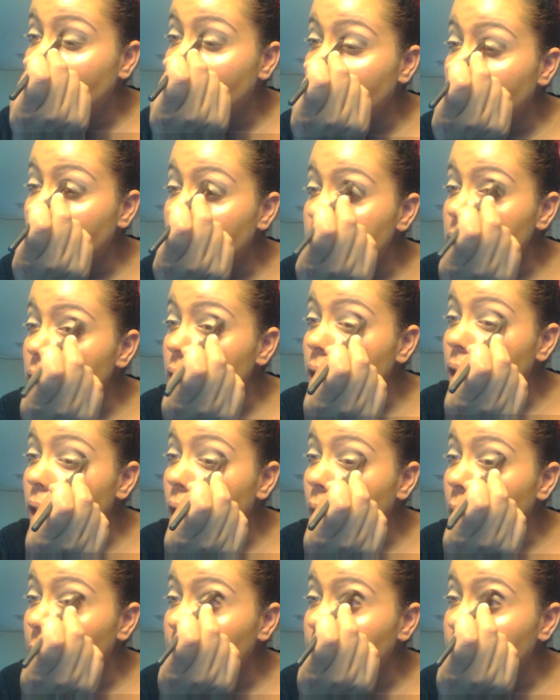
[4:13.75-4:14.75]
And that's gonna
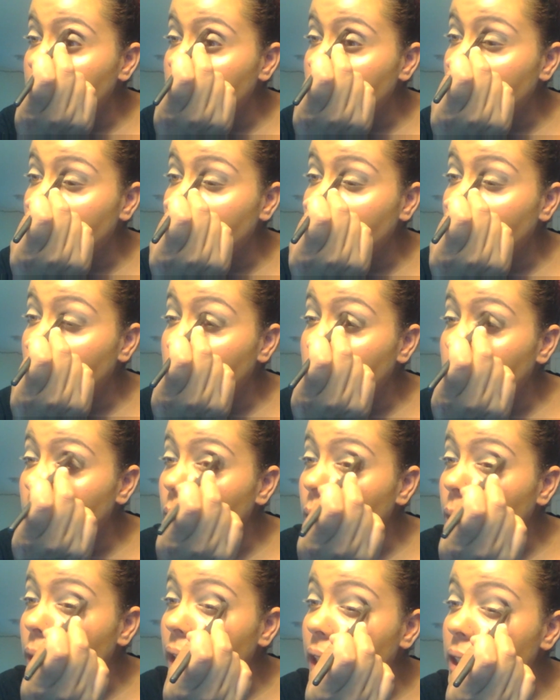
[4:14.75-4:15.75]
go in the
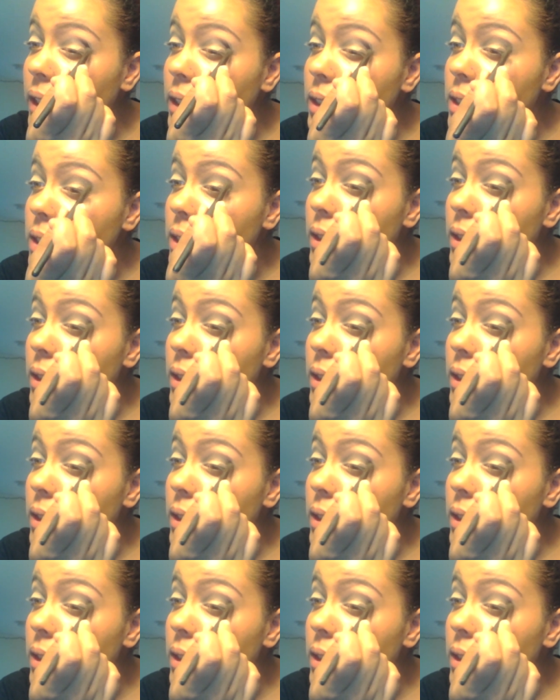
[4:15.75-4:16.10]
crease.